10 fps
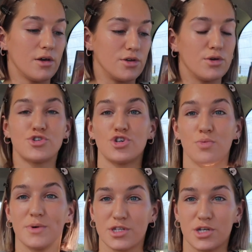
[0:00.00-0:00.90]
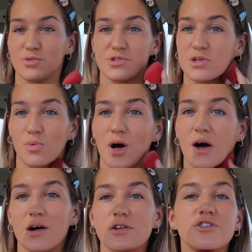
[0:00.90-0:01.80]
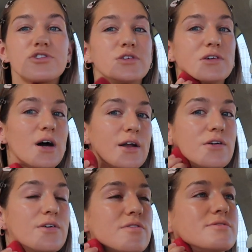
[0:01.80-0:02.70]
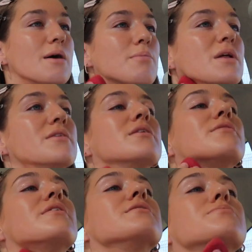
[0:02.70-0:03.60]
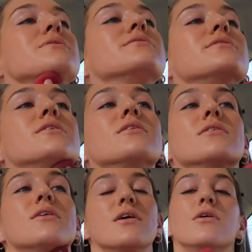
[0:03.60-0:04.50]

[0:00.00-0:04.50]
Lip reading: YouTubers I used to watch. I don't know if it's that blunt, if that's blended or not.